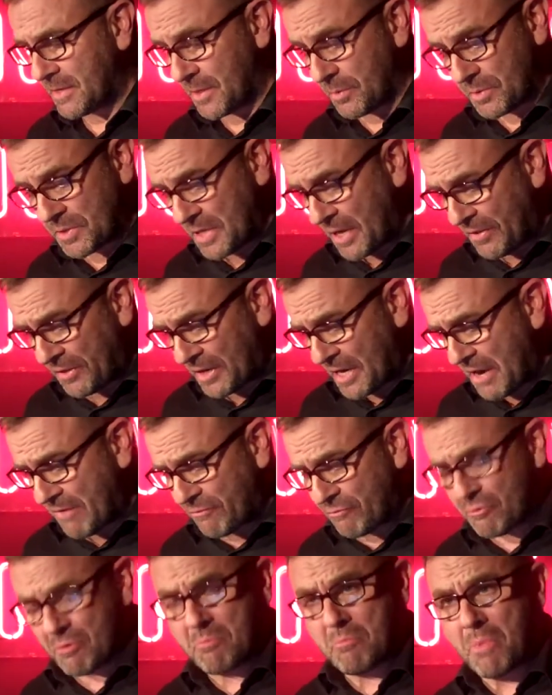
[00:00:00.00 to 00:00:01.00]
There was nothing
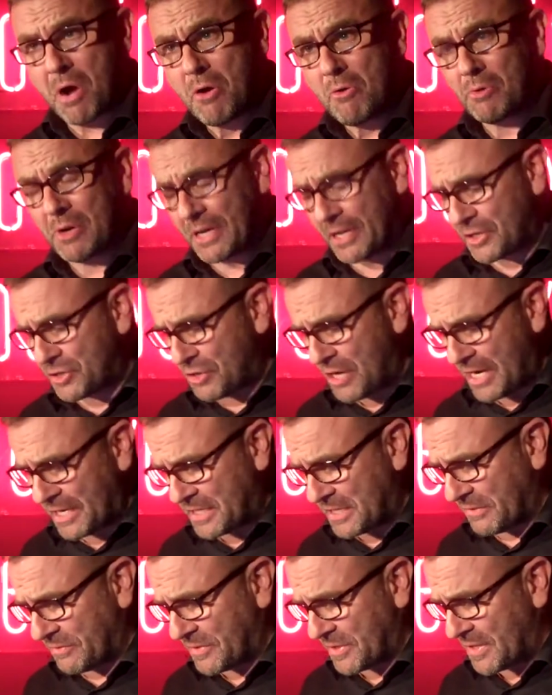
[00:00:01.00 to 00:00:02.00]
even remotely
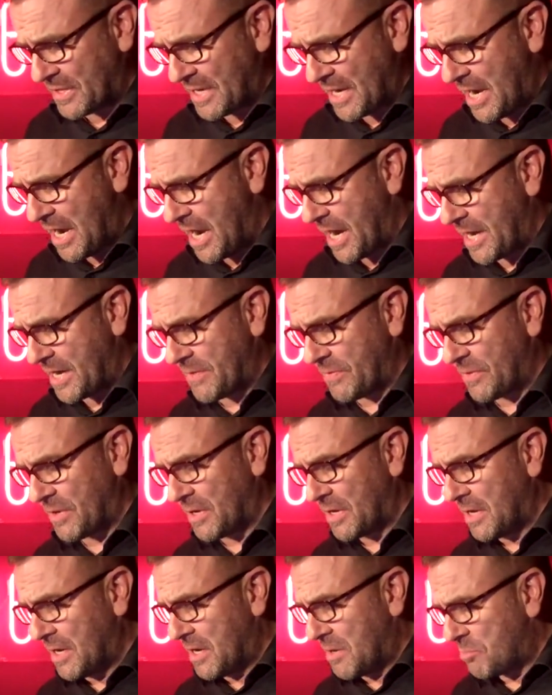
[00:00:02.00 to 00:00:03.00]
attractive to the eye in
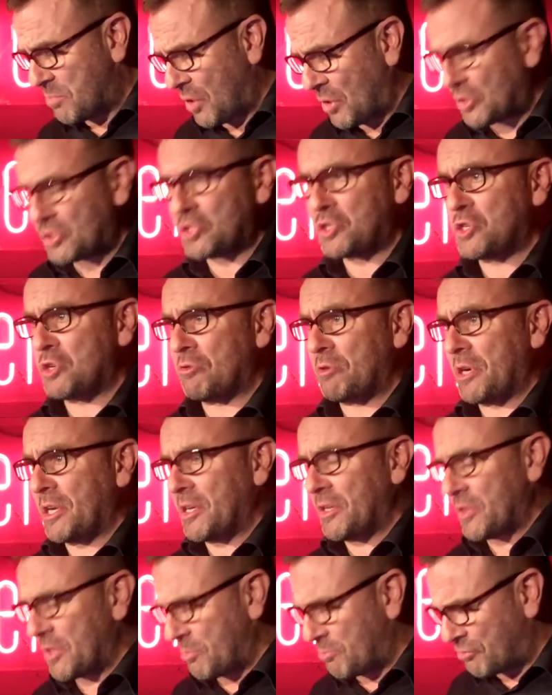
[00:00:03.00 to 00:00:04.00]
the posturing
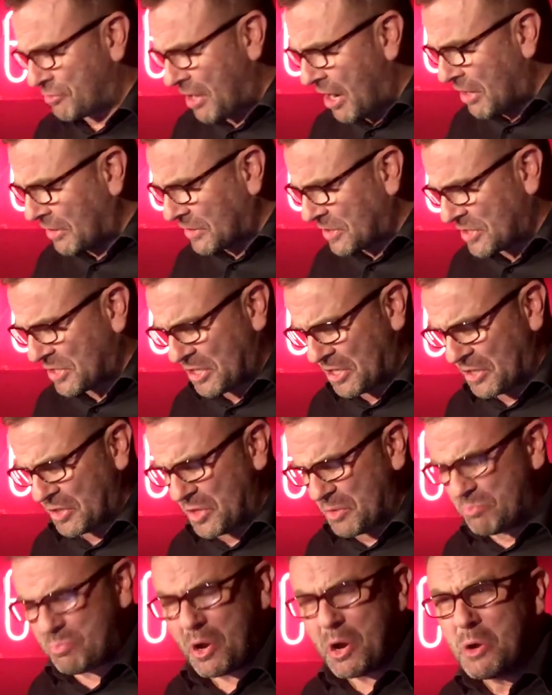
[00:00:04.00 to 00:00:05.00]
and the prancing
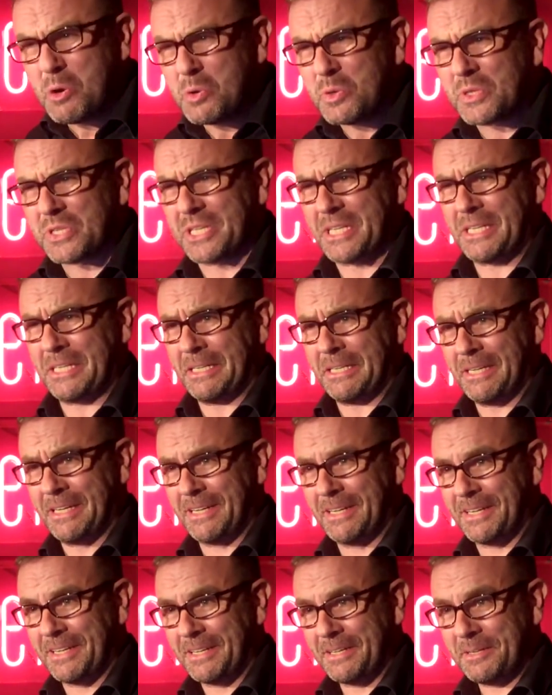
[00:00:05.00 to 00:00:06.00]
and the posing.
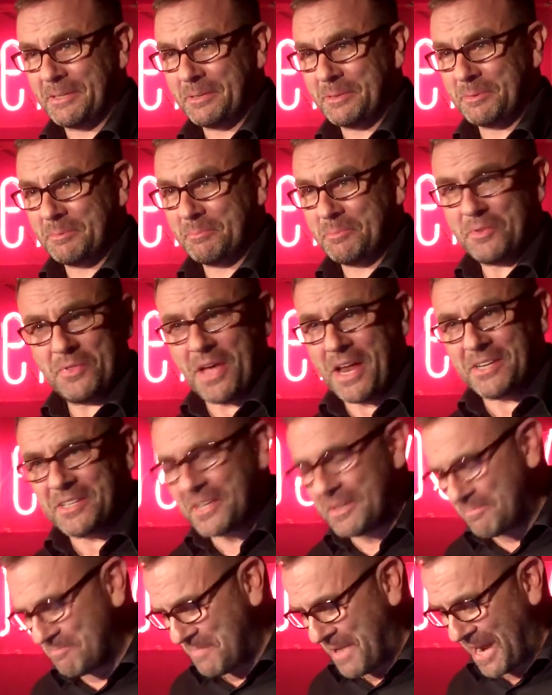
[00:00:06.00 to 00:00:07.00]
But that
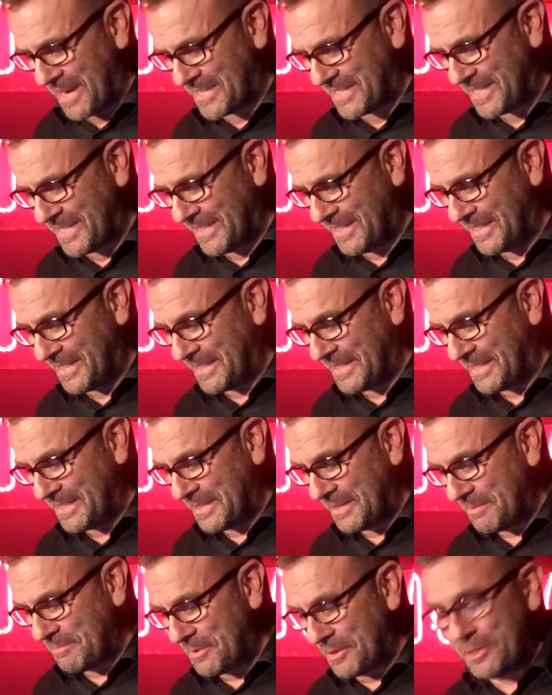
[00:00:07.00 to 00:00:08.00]
didn't matter,
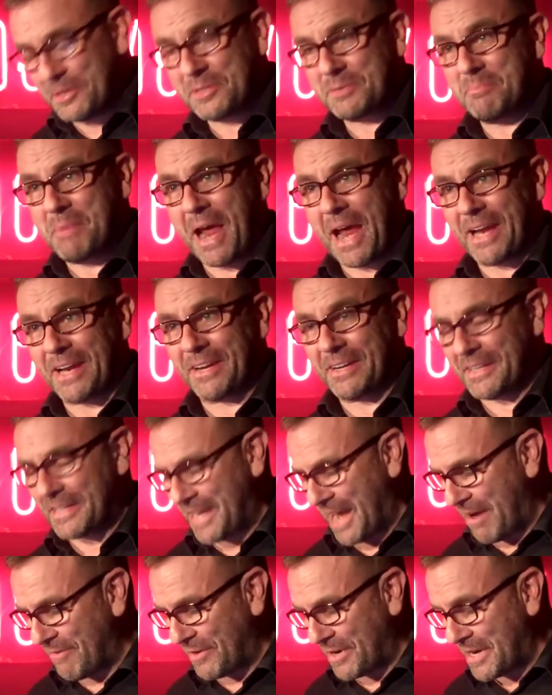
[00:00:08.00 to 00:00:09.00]
because Mac and
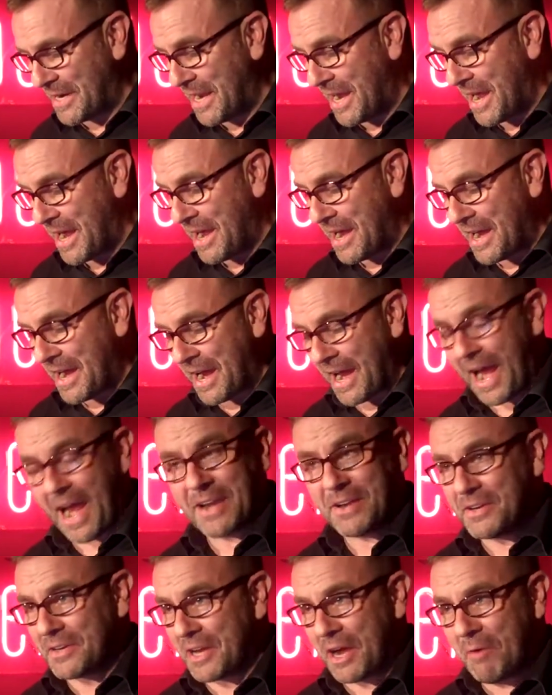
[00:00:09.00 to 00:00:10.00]
Kevin
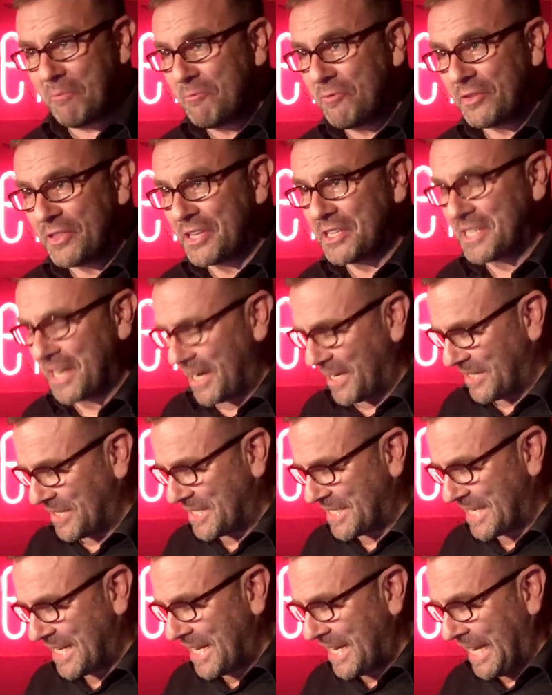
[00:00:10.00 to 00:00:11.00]
hadn't come for the
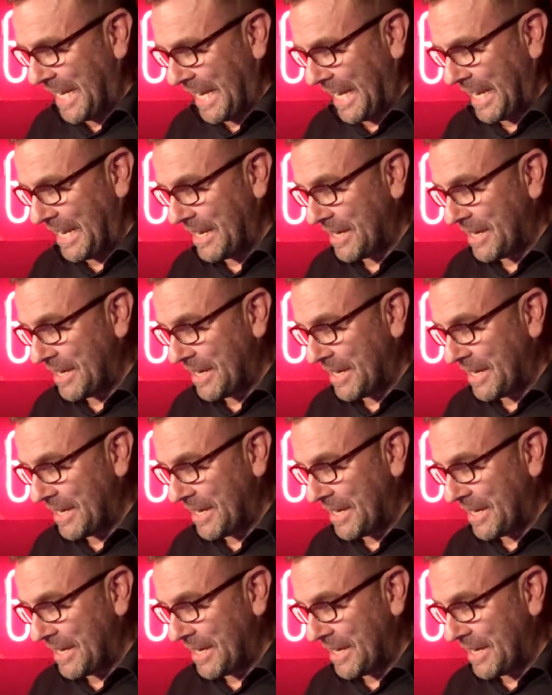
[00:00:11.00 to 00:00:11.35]
dancing,